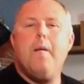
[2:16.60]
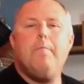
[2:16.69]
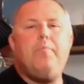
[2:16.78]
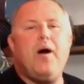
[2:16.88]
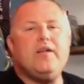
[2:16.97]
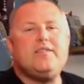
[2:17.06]

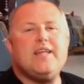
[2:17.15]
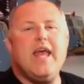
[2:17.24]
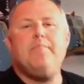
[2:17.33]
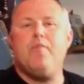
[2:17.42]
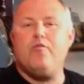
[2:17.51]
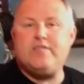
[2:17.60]
But
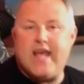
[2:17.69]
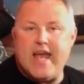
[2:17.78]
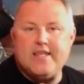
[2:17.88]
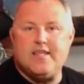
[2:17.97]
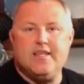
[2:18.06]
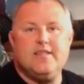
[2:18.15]
in most
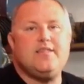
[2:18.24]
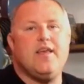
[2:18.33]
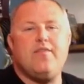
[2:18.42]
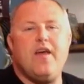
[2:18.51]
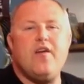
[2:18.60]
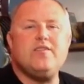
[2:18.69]
cases,
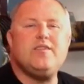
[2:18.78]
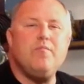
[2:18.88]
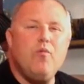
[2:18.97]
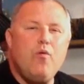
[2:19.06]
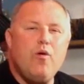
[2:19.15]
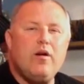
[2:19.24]
there's a
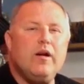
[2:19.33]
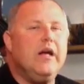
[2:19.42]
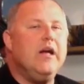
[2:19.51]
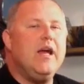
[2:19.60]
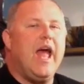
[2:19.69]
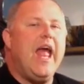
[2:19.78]
more
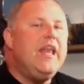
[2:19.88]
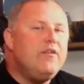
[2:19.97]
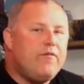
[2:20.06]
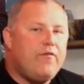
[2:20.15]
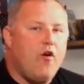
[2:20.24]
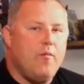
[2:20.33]

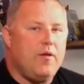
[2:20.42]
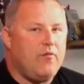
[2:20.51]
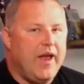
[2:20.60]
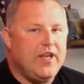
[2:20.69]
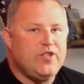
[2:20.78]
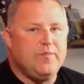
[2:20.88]
informal
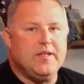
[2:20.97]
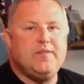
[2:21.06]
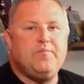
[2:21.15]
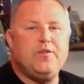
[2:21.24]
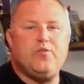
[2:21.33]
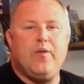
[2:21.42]
arrangement
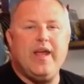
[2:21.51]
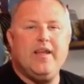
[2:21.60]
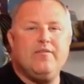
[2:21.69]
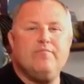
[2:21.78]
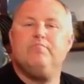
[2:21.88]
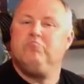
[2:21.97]

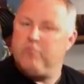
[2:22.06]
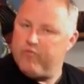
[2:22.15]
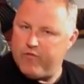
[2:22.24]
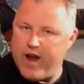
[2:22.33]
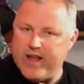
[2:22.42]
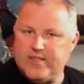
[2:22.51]
between
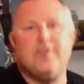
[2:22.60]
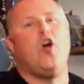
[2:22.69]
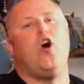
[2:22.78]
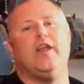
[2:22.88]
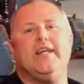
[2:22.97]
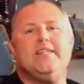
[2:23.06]
friends and
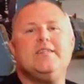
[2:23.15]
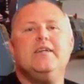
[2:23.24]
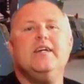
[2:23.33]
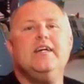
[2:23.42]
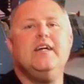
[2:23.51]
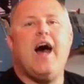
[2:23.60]
colleagues.
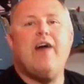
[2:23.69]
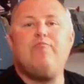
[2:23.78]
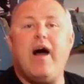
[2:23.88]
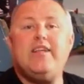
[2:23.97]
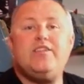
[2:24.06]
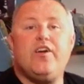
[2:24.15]
A
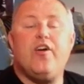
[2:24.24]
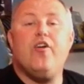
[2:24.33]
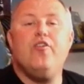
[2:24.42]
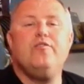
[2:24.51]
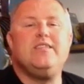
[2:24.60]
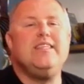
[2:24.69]
writer
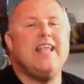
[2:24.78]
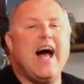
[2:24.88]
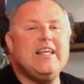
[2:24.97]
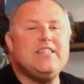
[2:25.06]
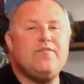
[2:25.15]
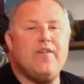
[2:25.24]
whose
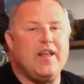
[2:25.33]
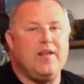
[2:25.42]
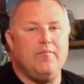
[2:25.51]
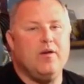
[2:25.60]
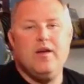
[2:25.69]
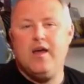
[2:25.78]
last film,